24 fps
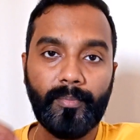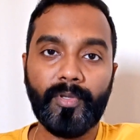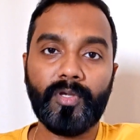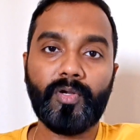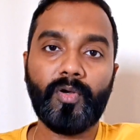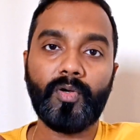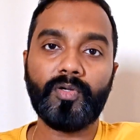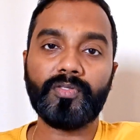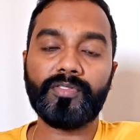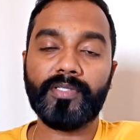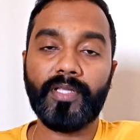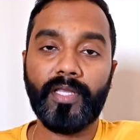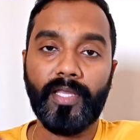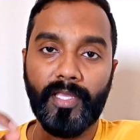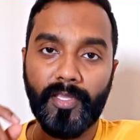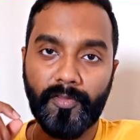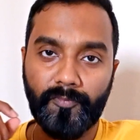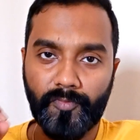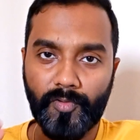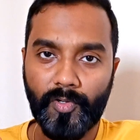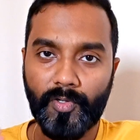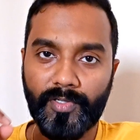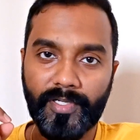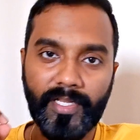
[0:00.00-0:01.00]
Because
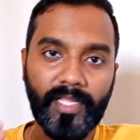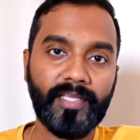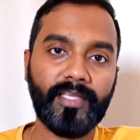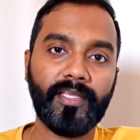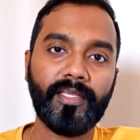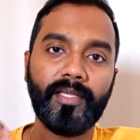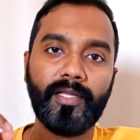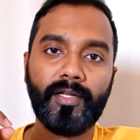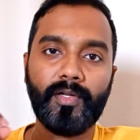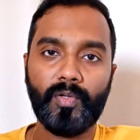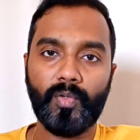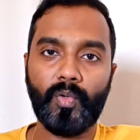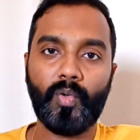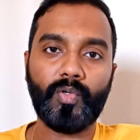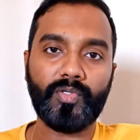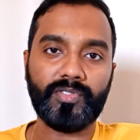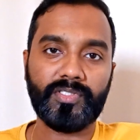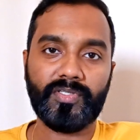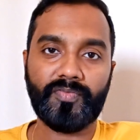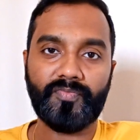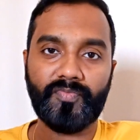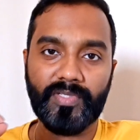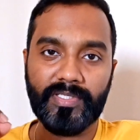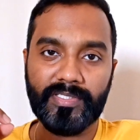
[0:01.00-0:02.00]
if you are taking a
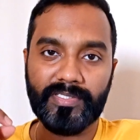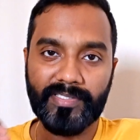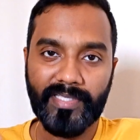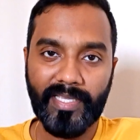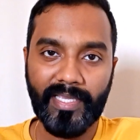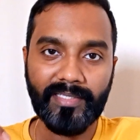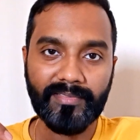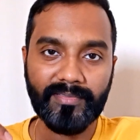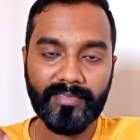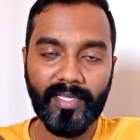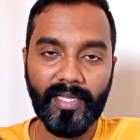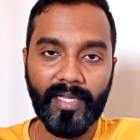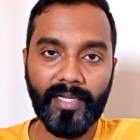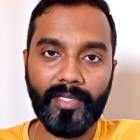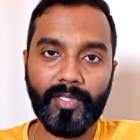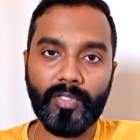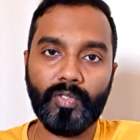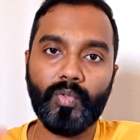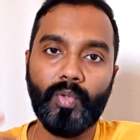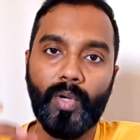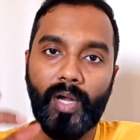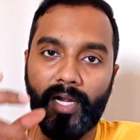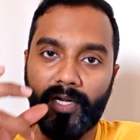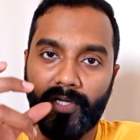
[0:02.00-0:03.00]
notes which says that
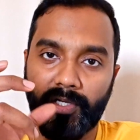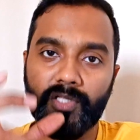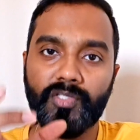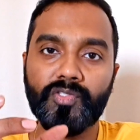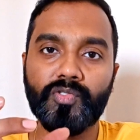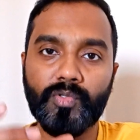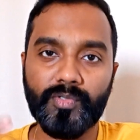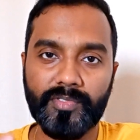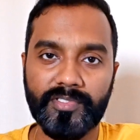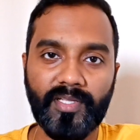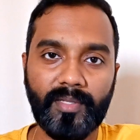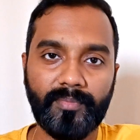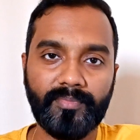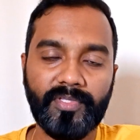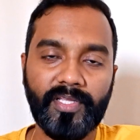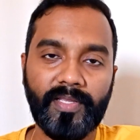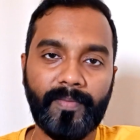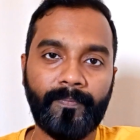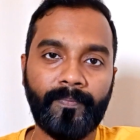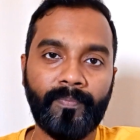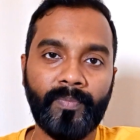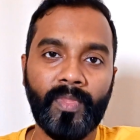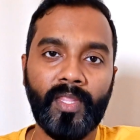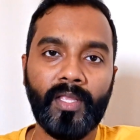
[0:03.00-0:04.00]
you understood
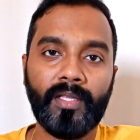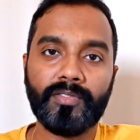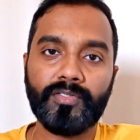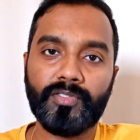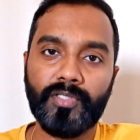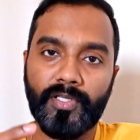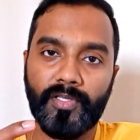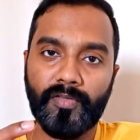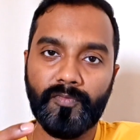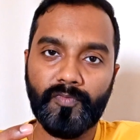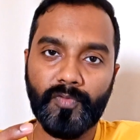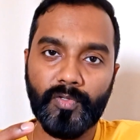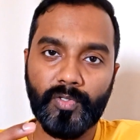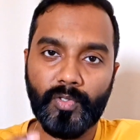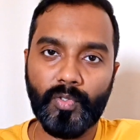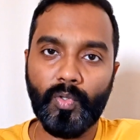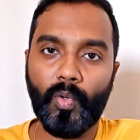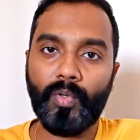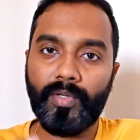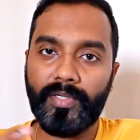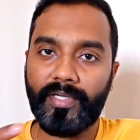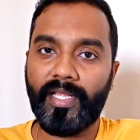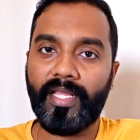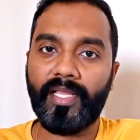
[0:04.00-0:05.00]
something. See, if you
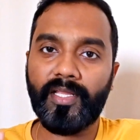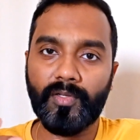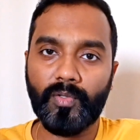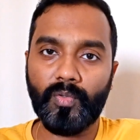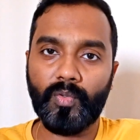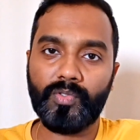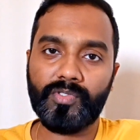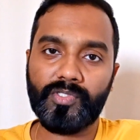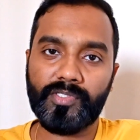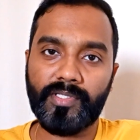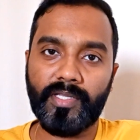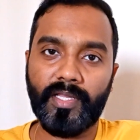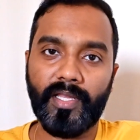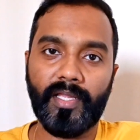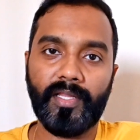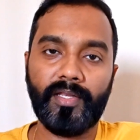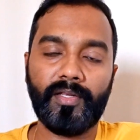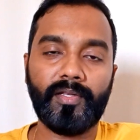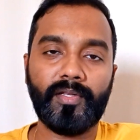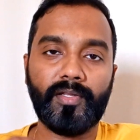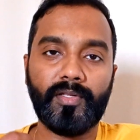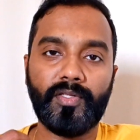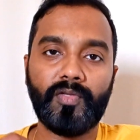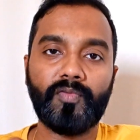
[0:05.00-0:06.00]
don't take notes
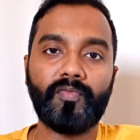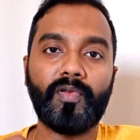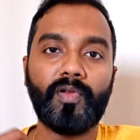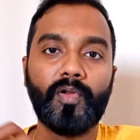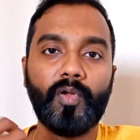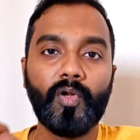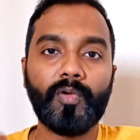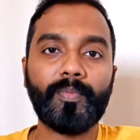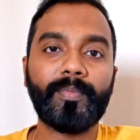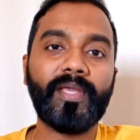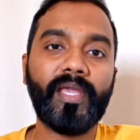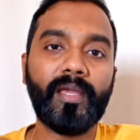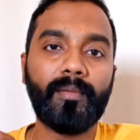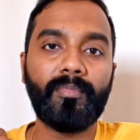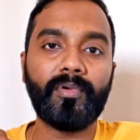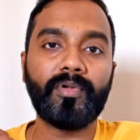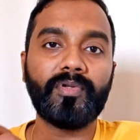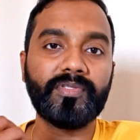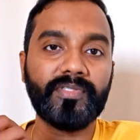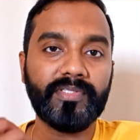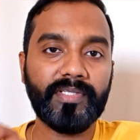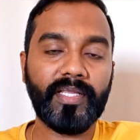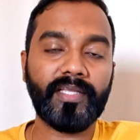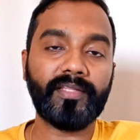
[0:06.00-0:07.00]
and you will not be
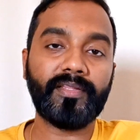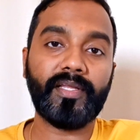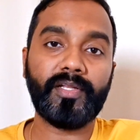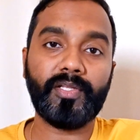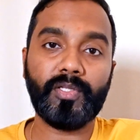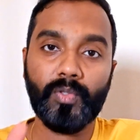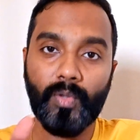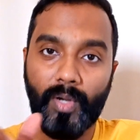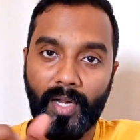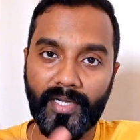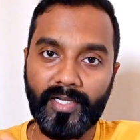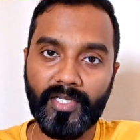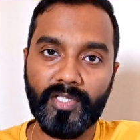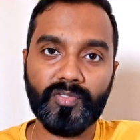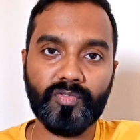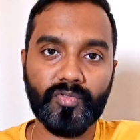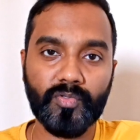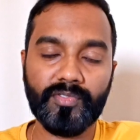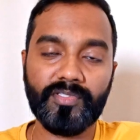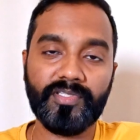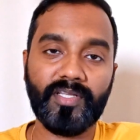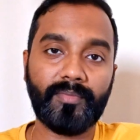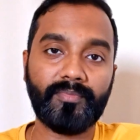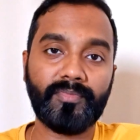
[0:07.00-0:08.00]
able to say that you
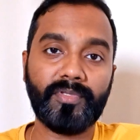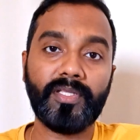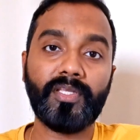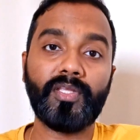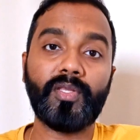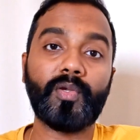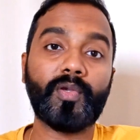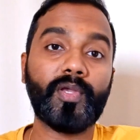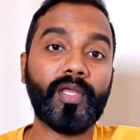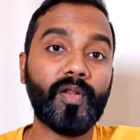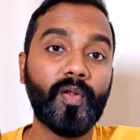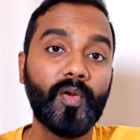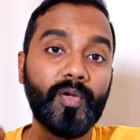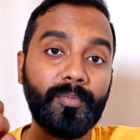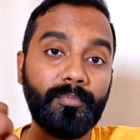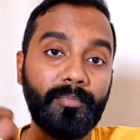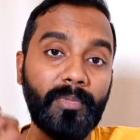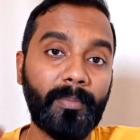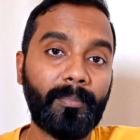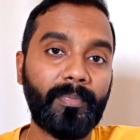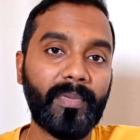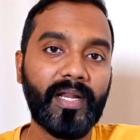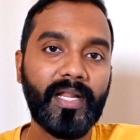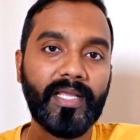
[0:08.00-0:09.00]
understood something, you cannot
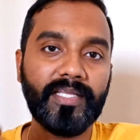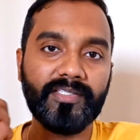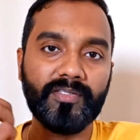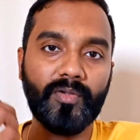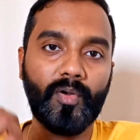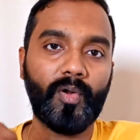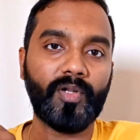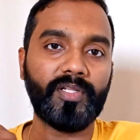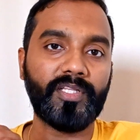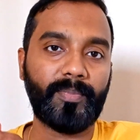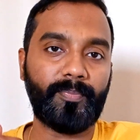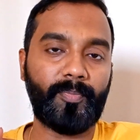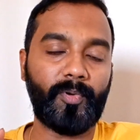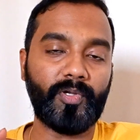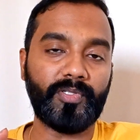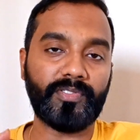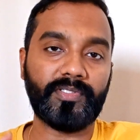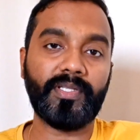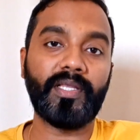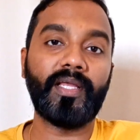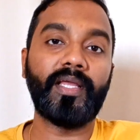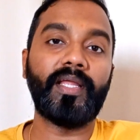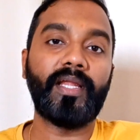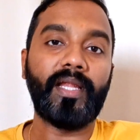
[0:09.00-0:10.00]
memorize all the
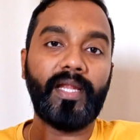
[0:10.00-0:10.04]
points.